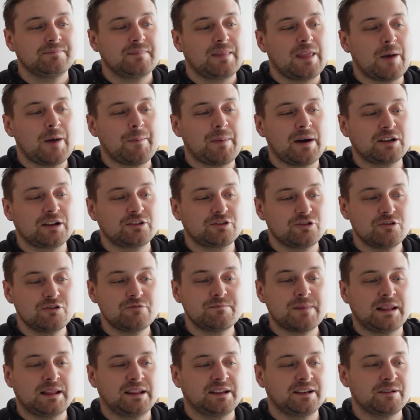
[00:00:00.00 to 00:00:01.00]
about Jude
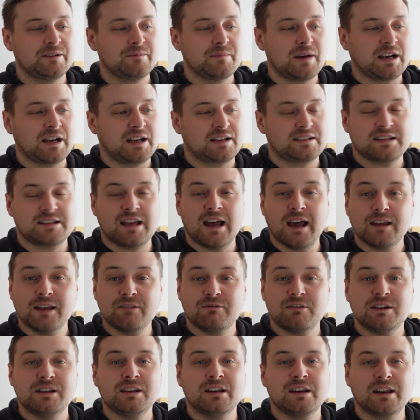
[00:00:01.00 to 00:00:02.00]
Bellingham, and I started
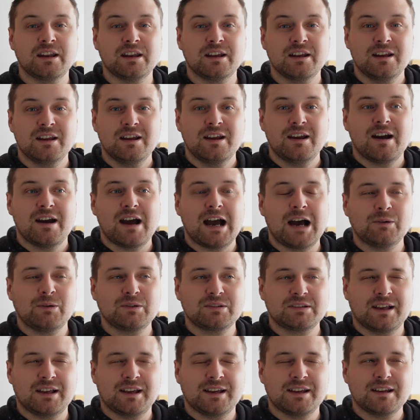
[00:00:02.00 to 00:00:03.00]
reading it, I was
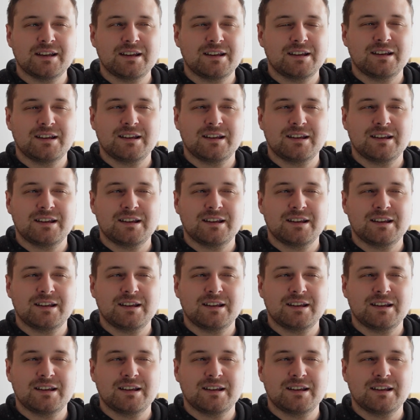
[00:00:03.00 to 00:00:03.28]
like,